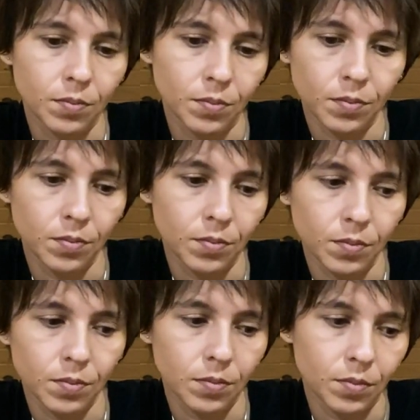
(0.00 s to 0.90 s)

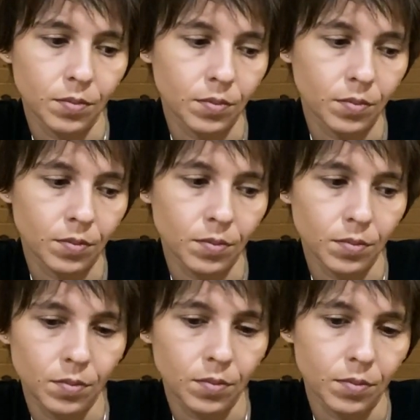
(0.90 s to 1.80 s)

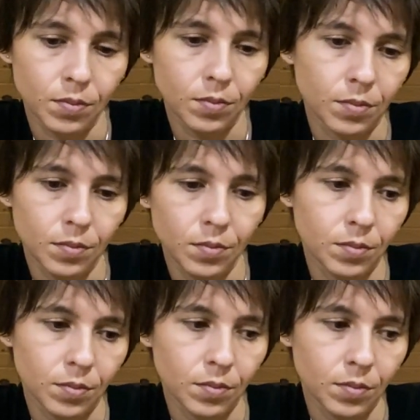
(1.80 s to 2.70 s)

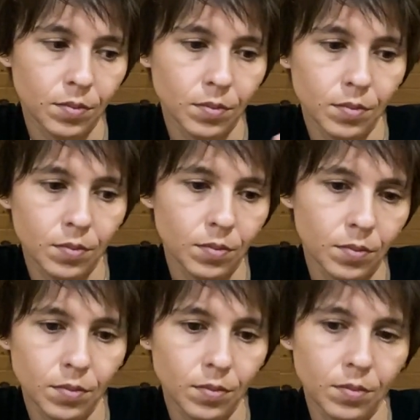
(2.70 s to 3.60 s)

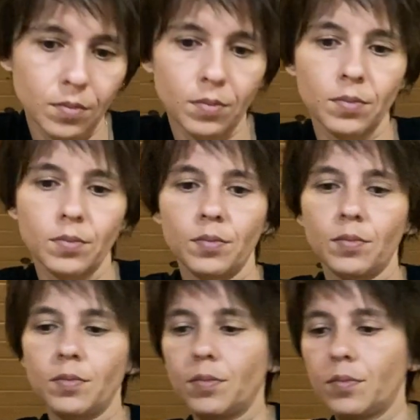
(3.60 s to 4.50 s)

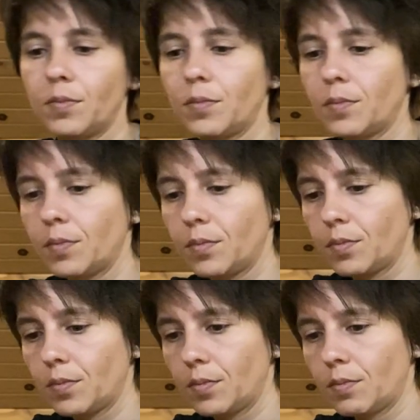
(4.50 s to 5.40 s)

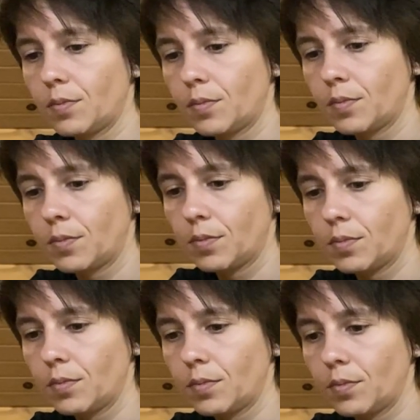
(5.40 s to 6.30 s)

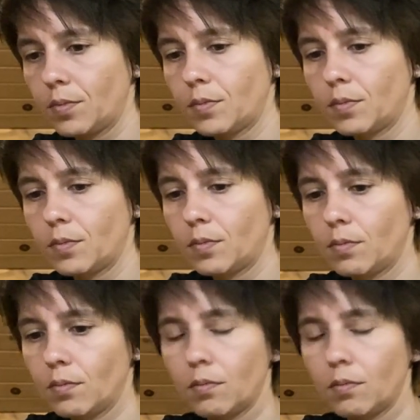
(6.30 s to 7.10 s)
Nothing is said.